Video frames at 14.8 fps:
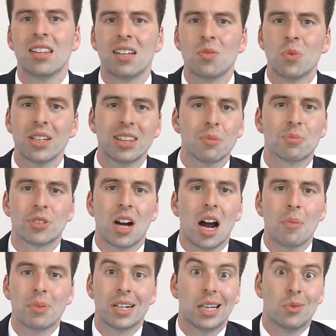than what the
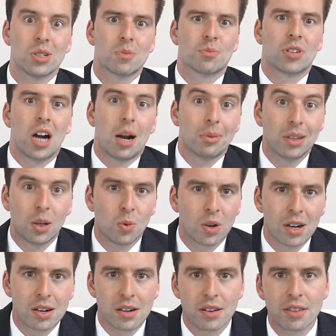property was probably
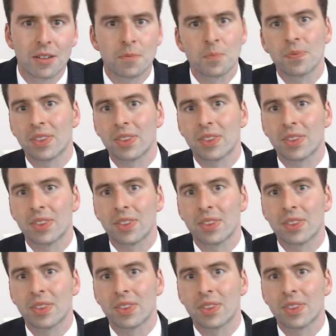worth.